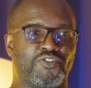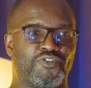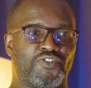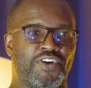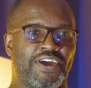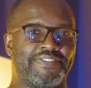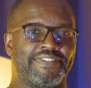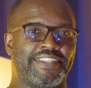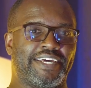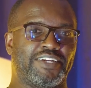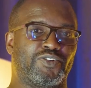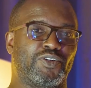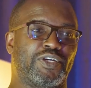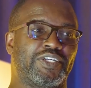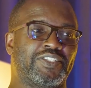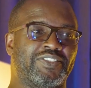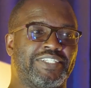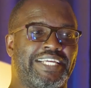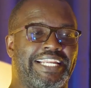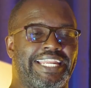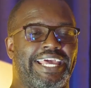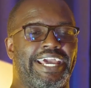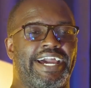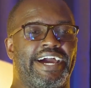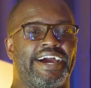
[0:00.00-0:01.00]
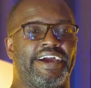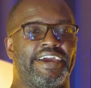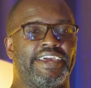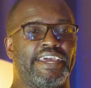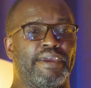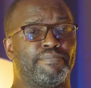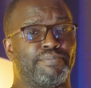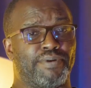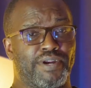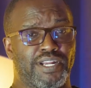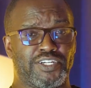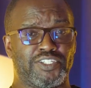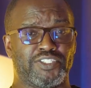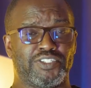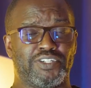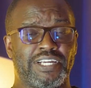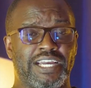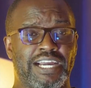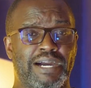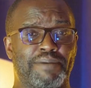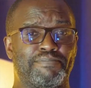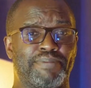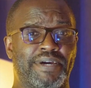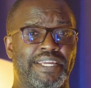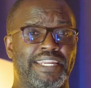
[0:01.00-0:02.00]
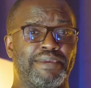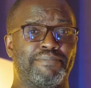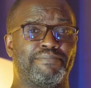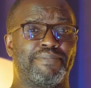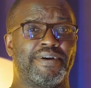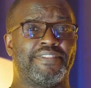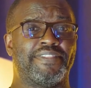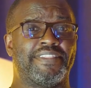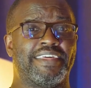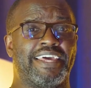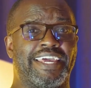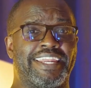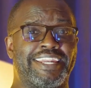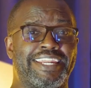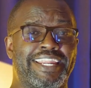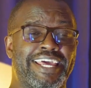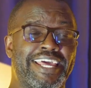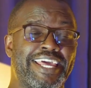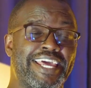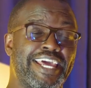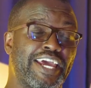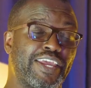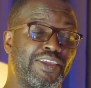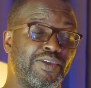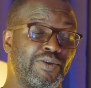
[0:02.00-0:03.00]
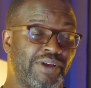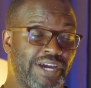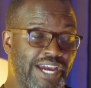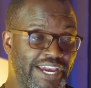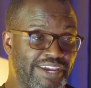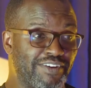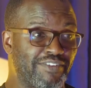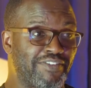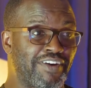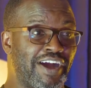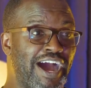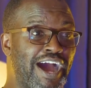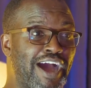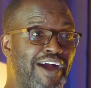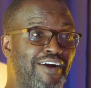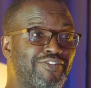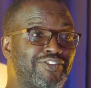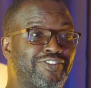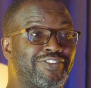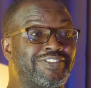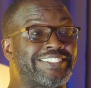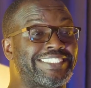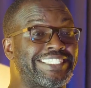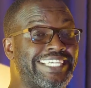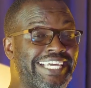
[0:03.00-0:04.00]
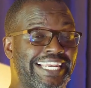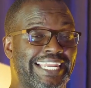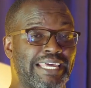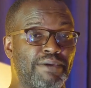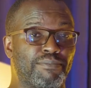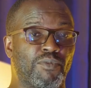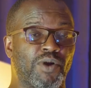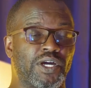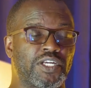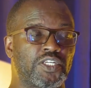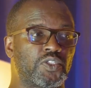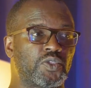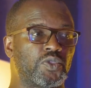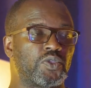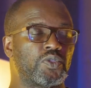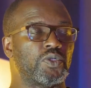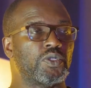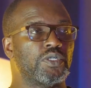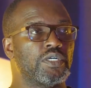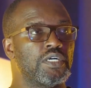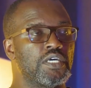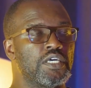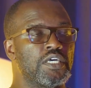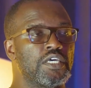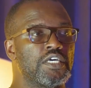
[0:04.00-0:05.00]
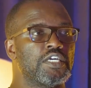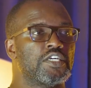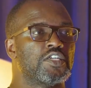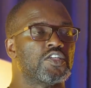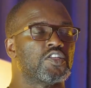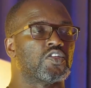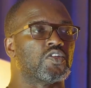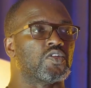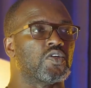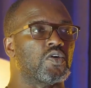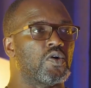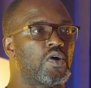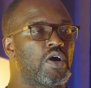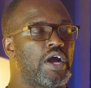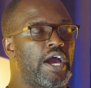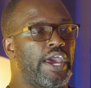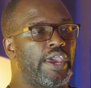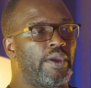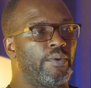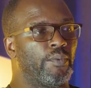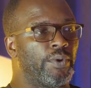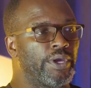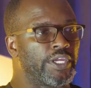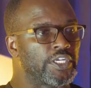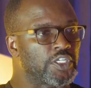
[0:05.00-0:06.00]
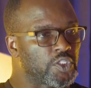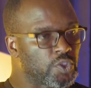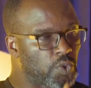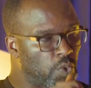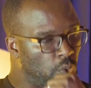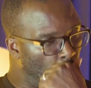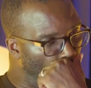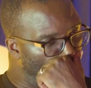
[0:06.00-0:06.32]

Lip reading: you find that you actually hire a production company, but then you kind of have to tell them what to do. So I went to